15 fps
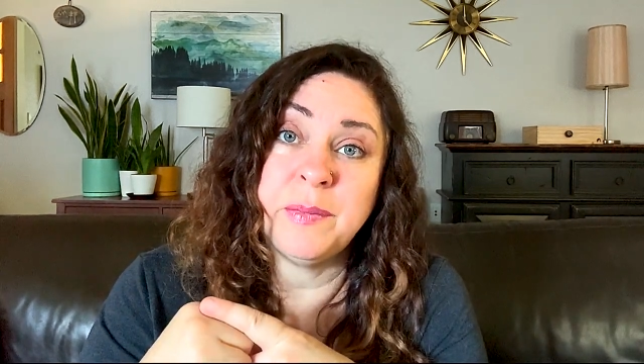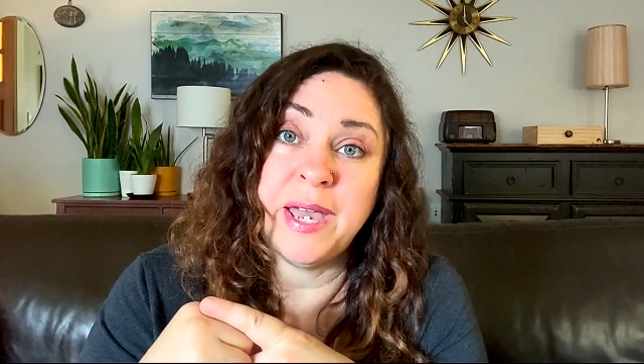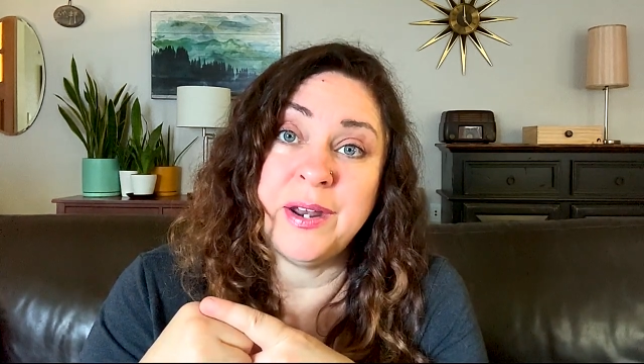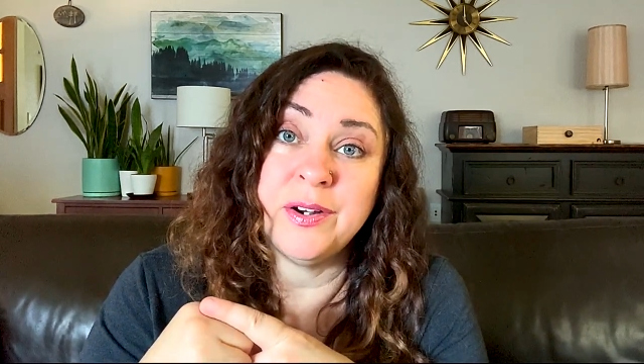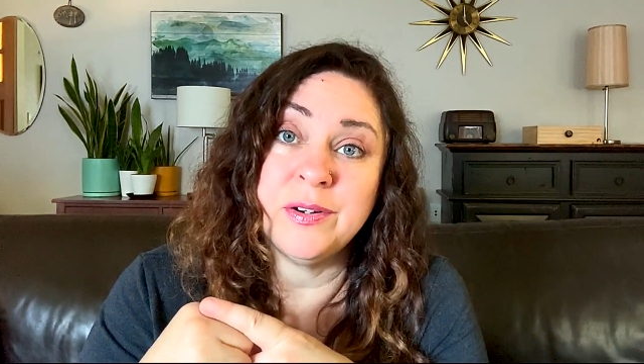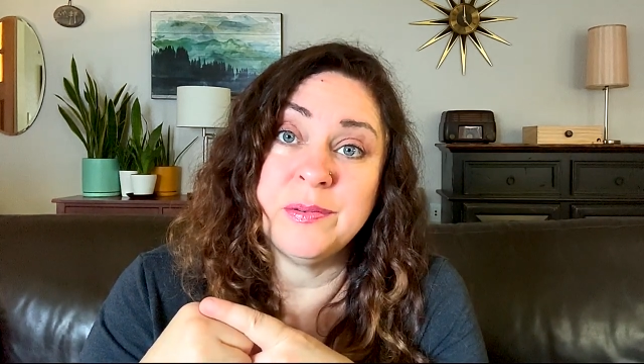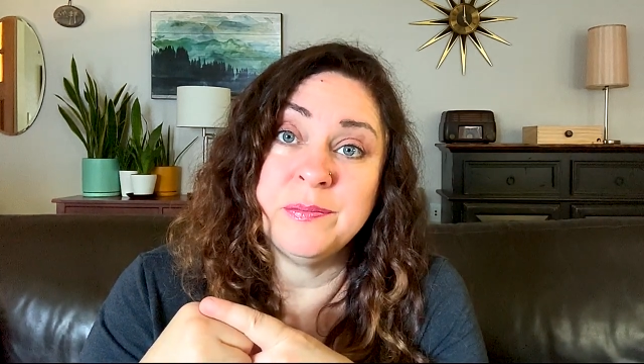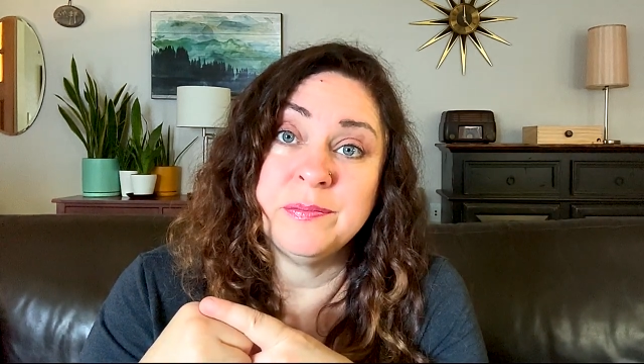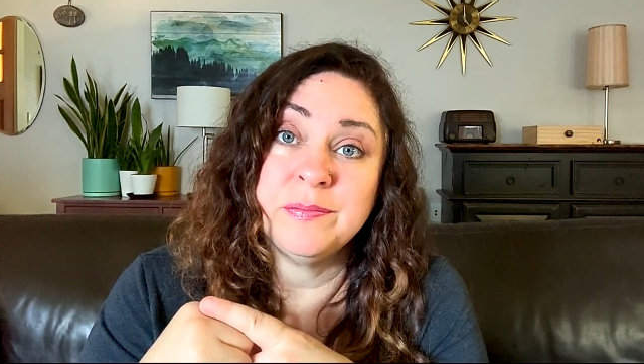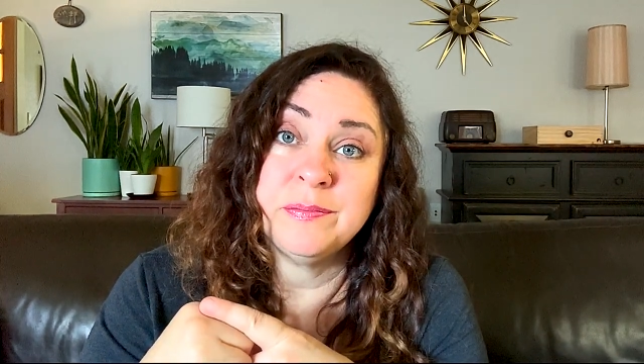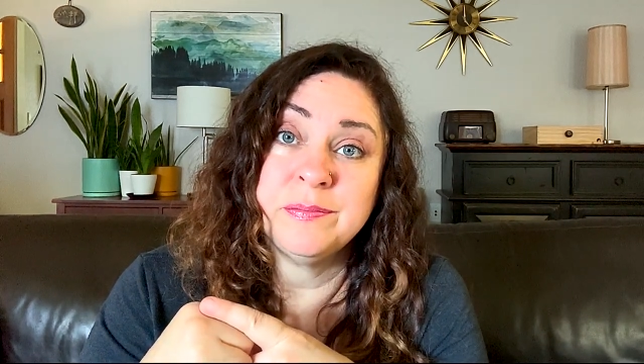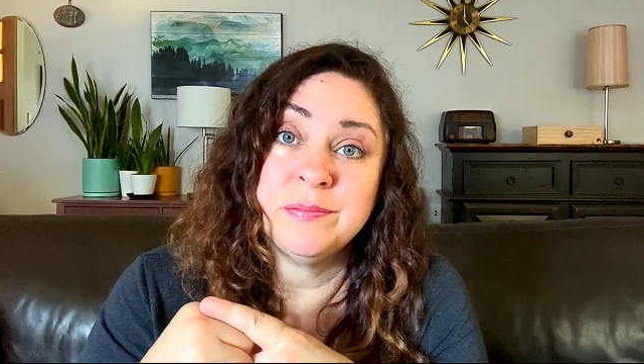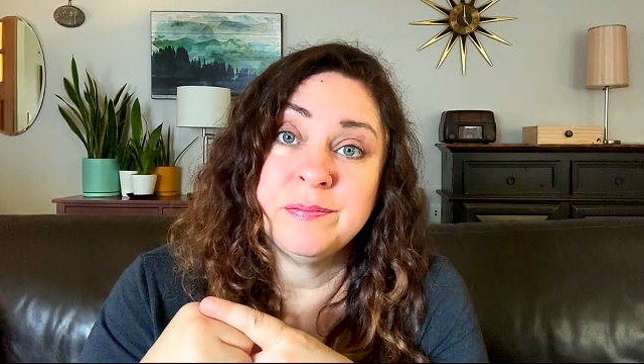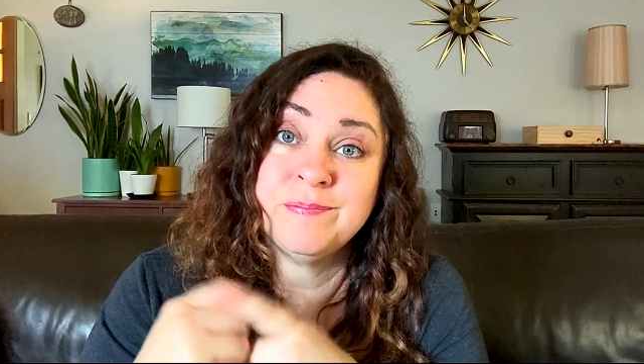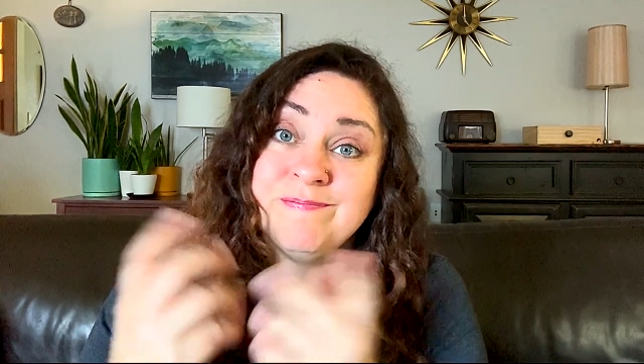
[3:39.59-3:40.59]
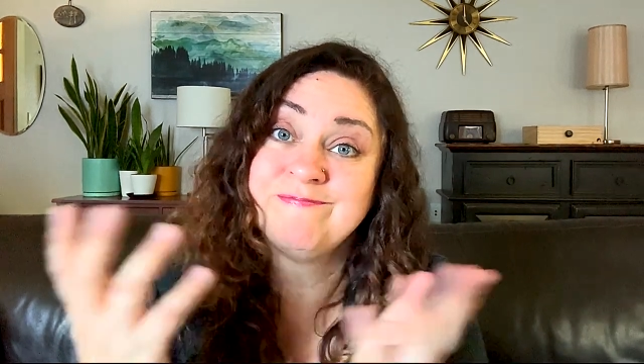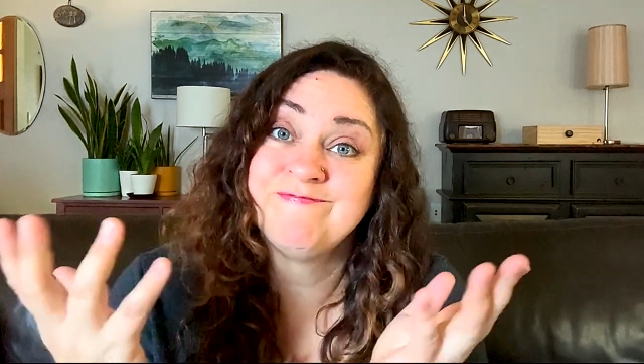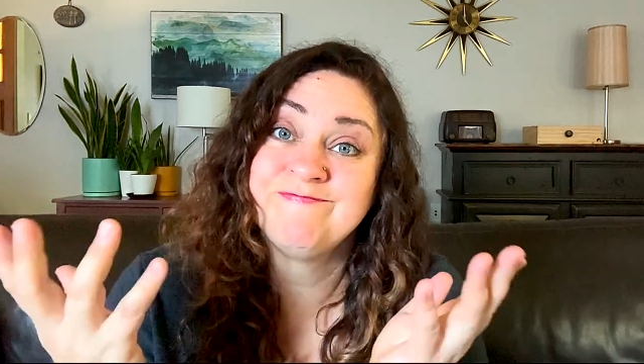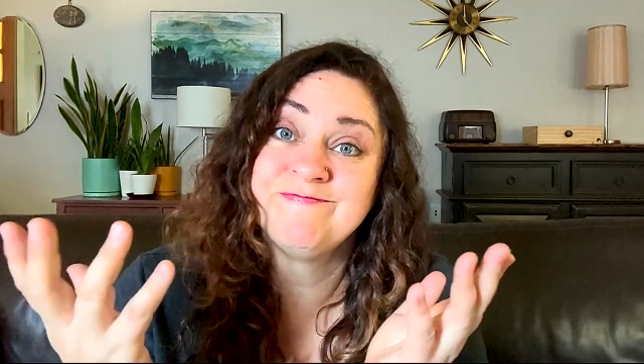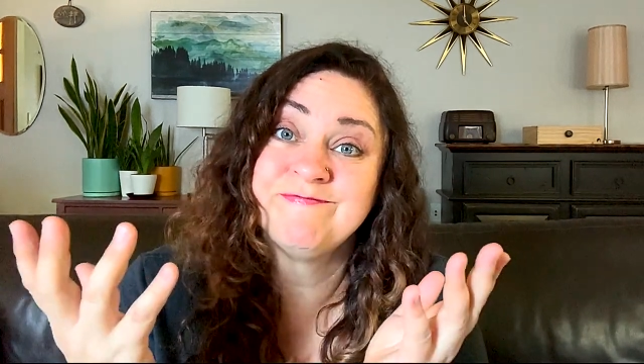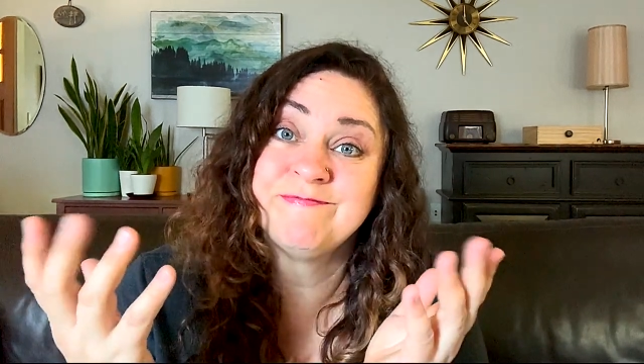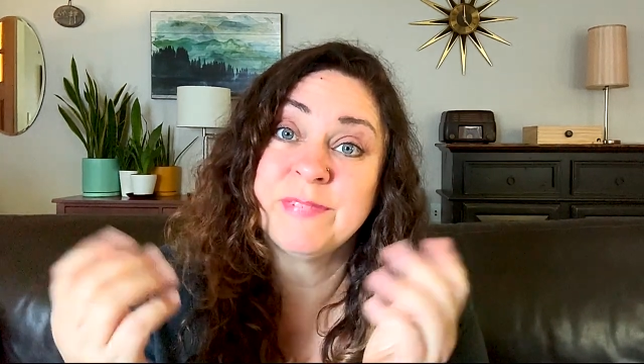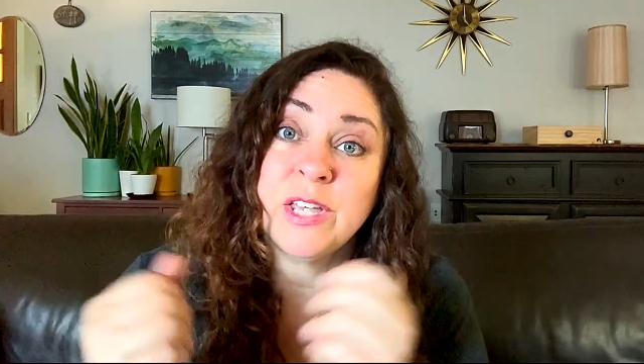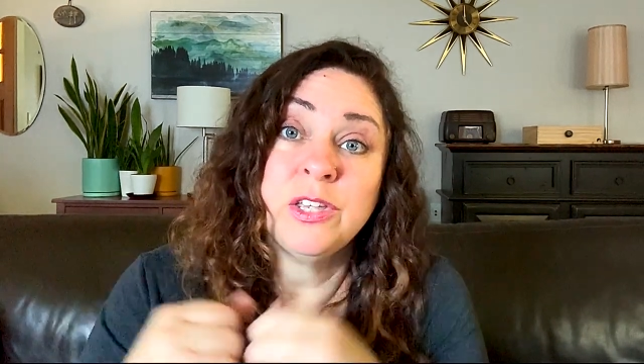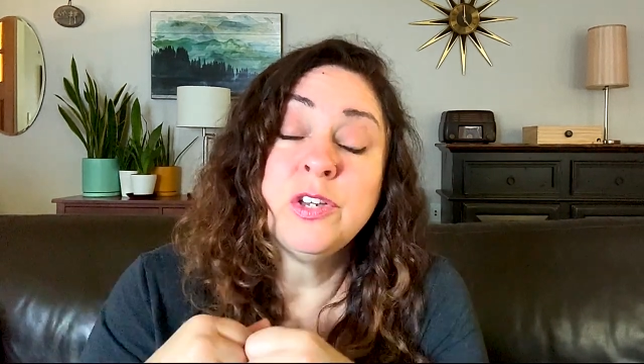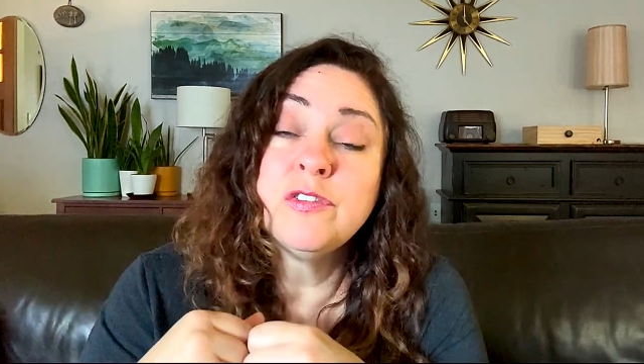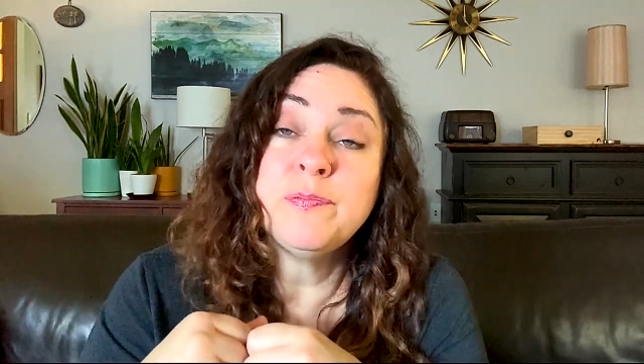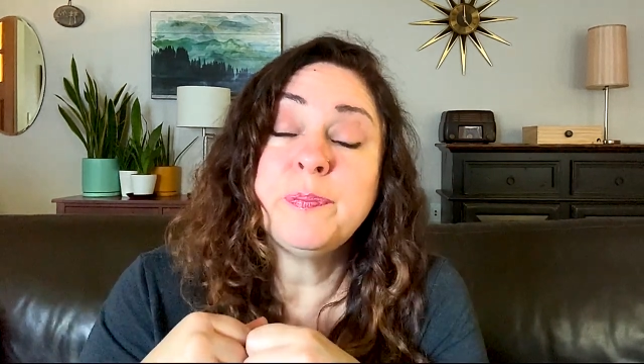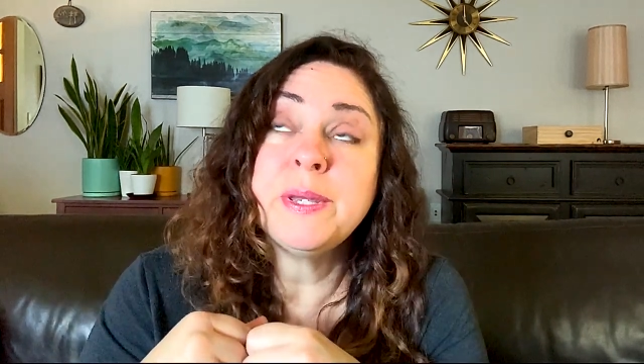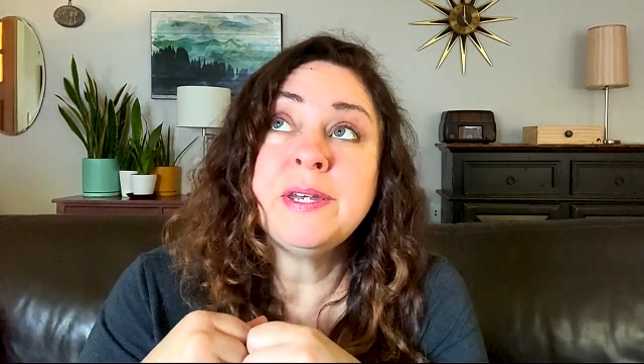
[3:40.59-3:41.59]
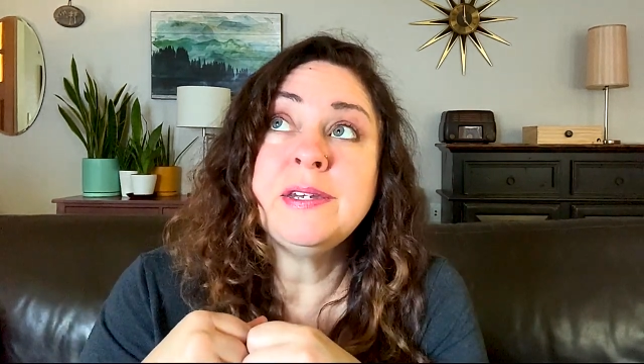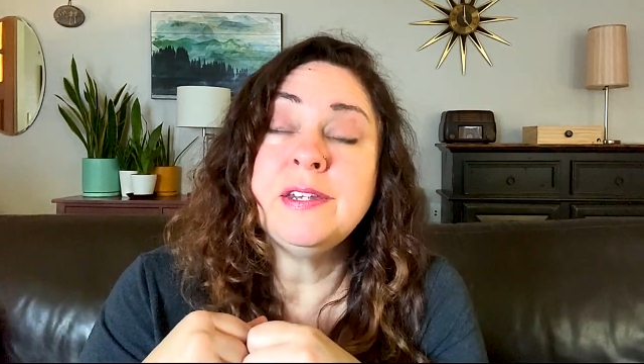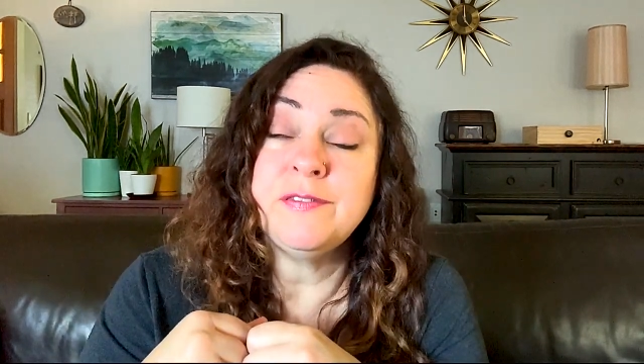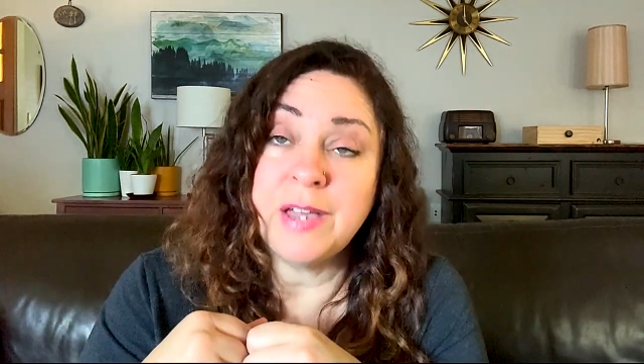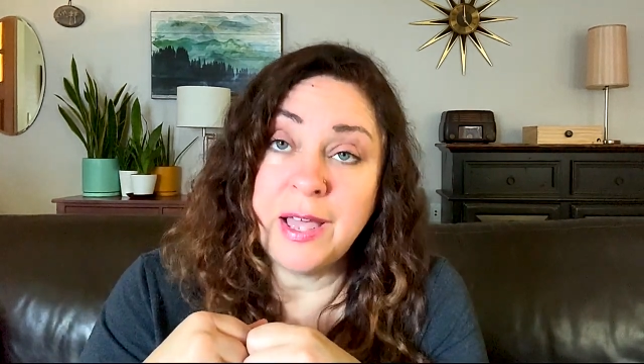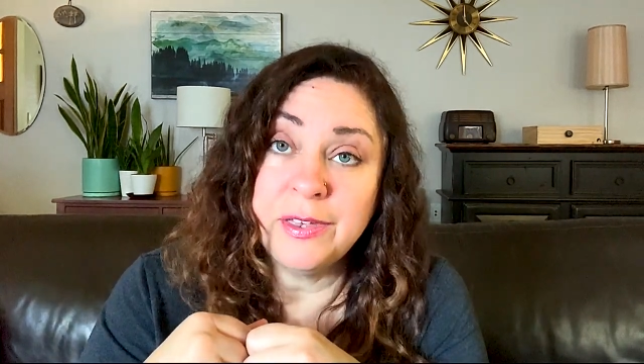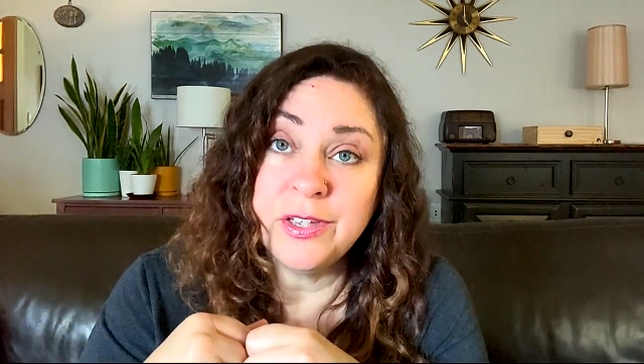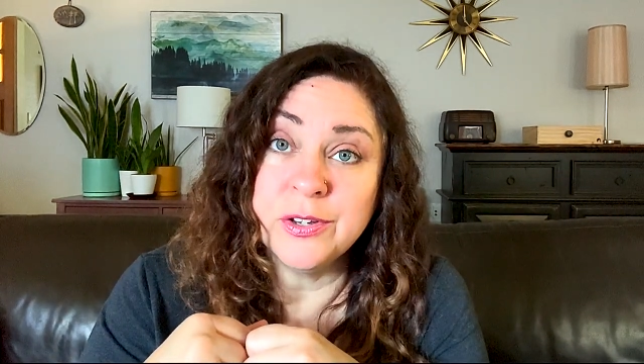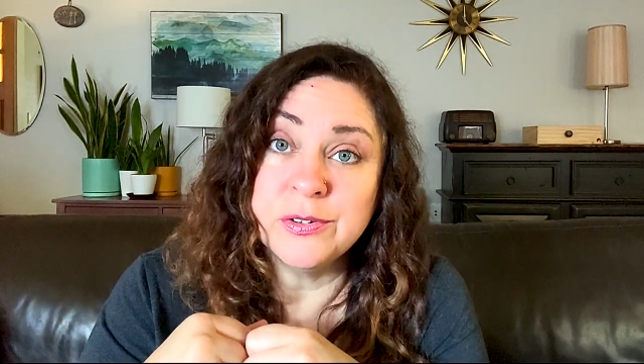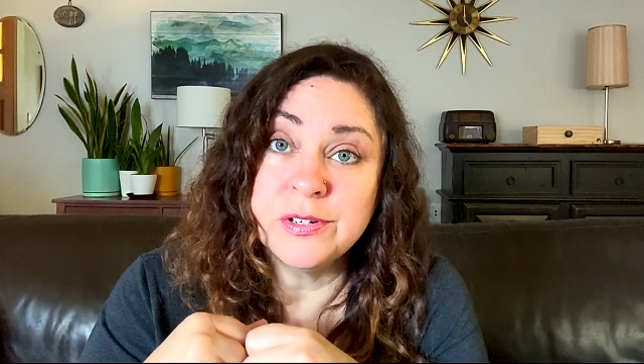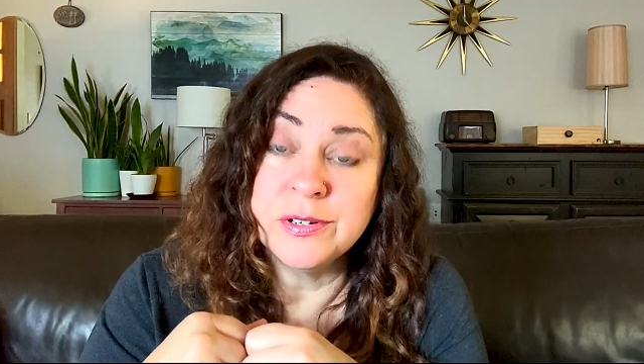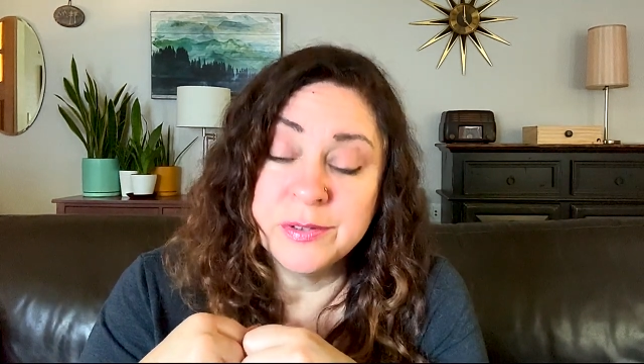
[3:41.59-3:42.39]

matter. You've been devalued.